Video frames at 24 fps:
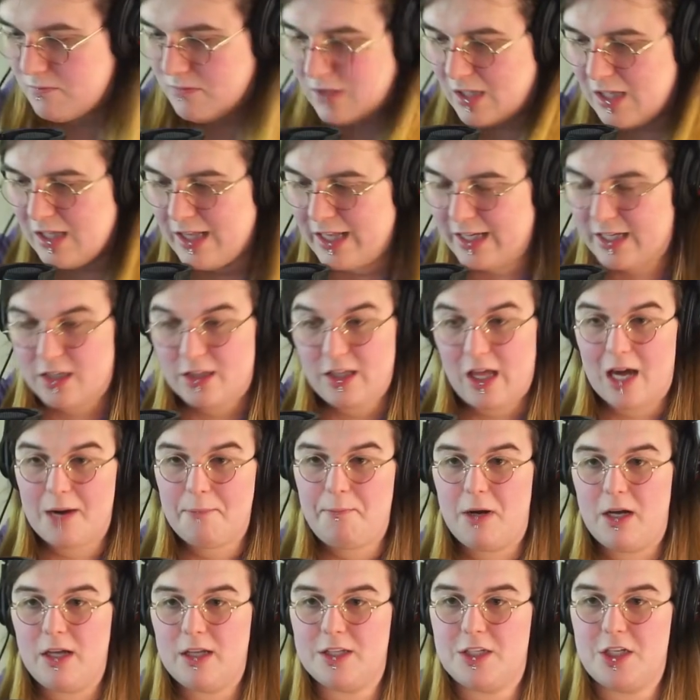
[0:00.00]
like a lot of
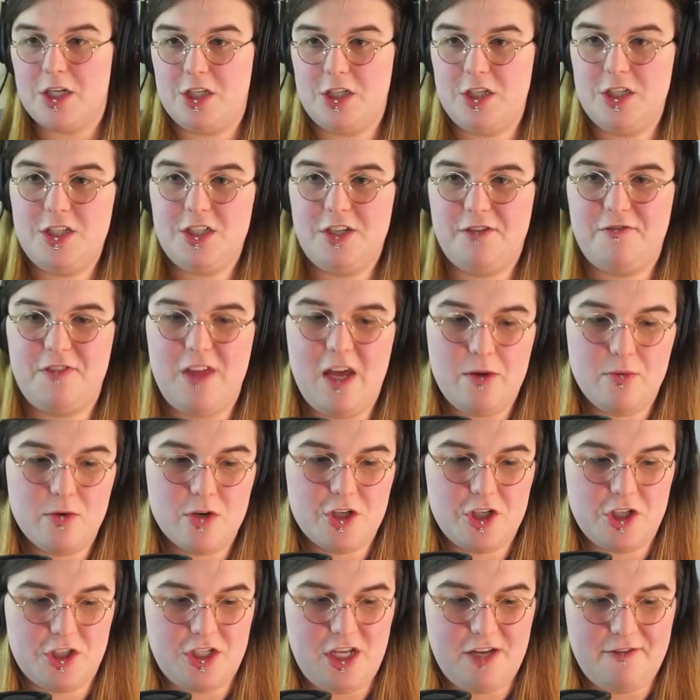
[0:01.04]
politicians if they were
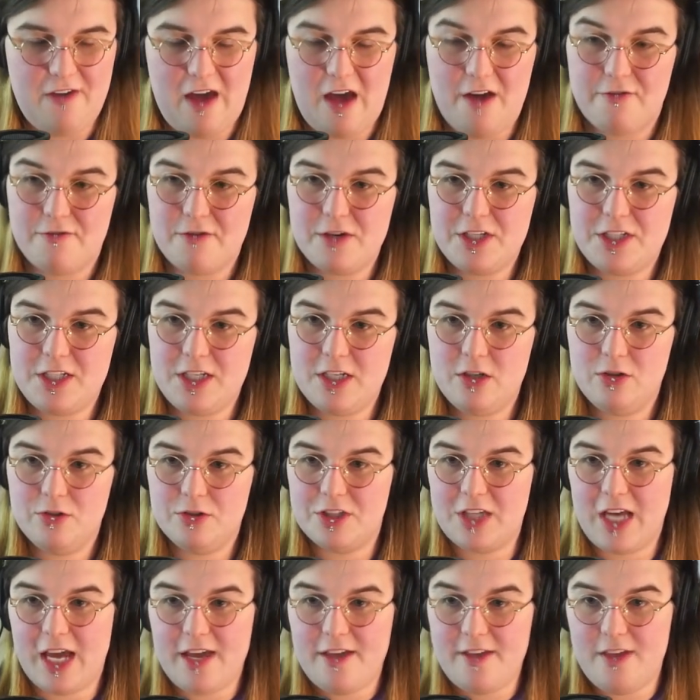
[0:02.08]
just if every single
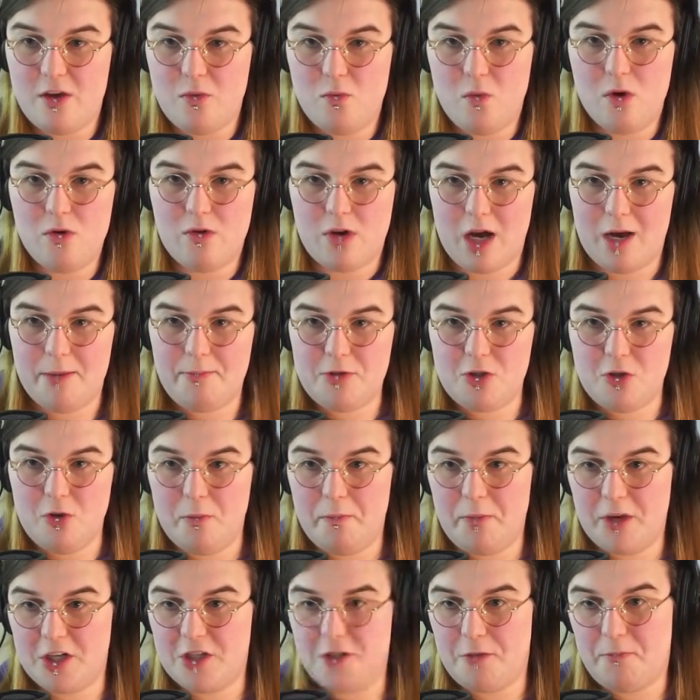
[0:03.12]
day they woke up to a
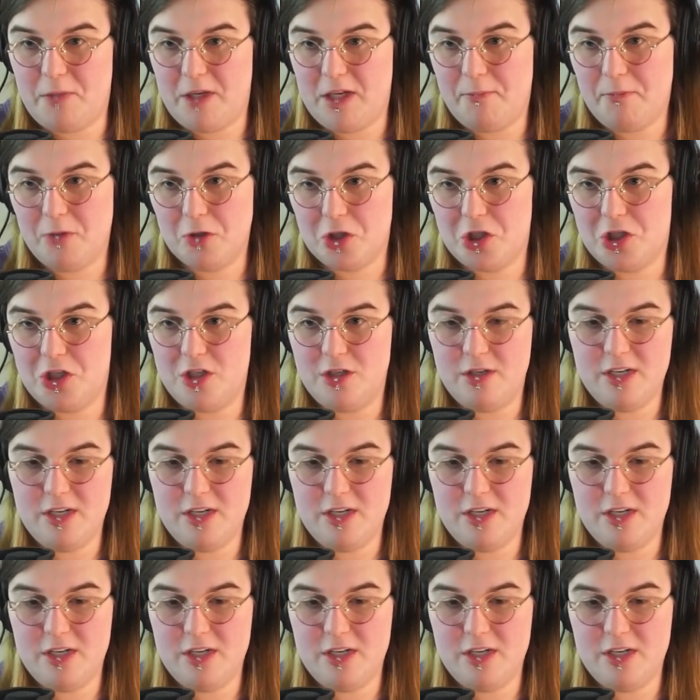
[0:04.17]
bunch of people